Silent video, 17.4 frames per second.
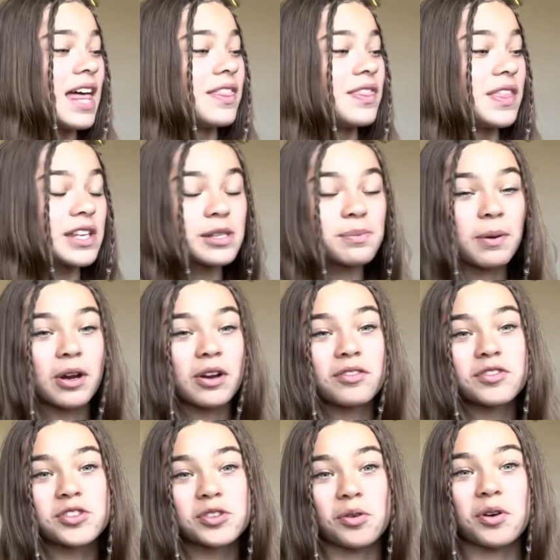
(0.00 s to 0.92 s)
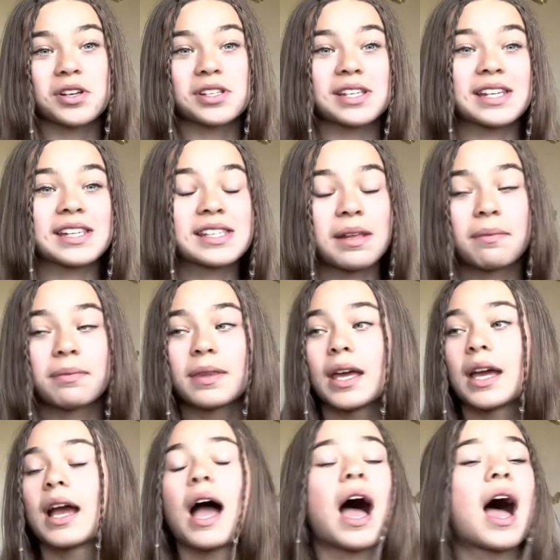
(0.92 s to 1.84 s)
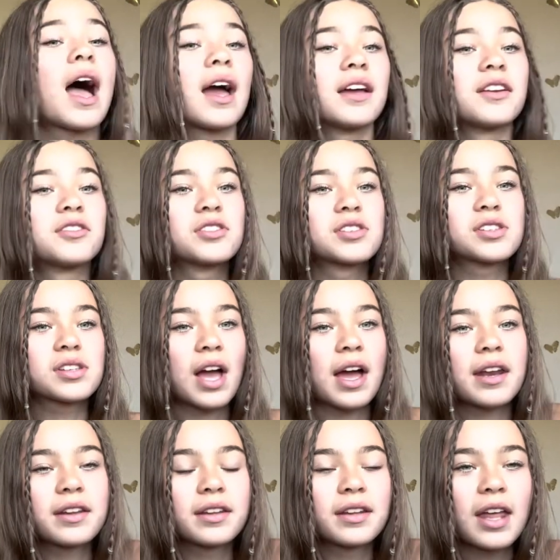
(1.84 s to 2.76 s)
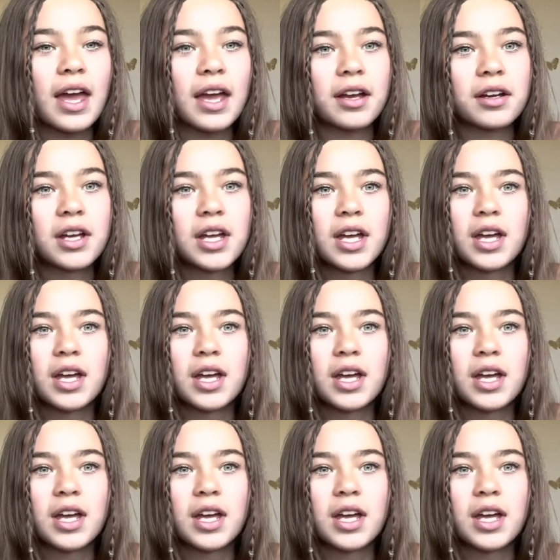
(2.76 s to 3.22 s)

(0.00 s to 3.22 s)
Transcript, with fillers: This pair of shorts is something I just kind of like,